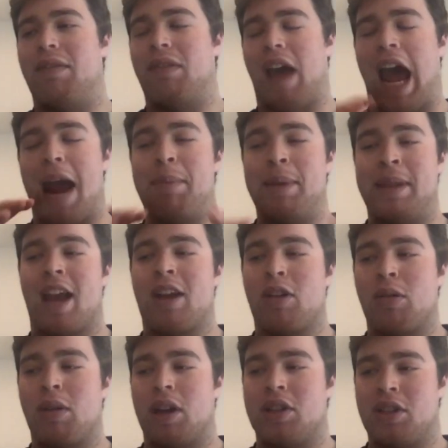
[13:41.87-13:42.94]
hypothetical
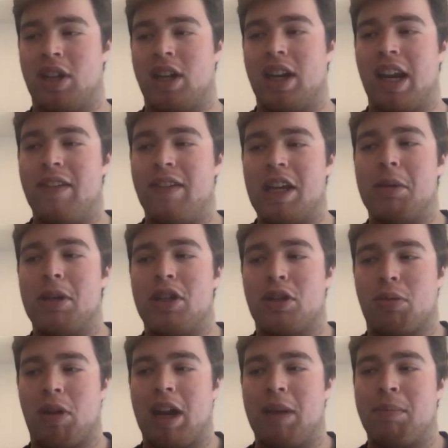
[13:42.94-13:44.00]
question, if you could be
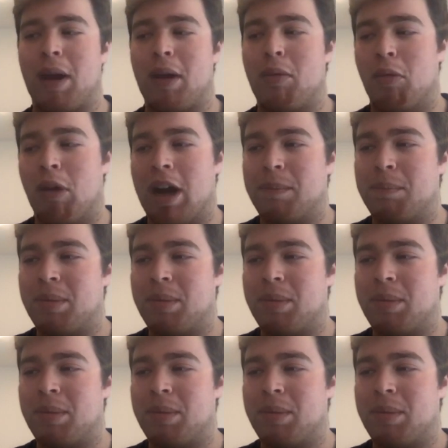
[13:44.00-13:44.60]
trained by one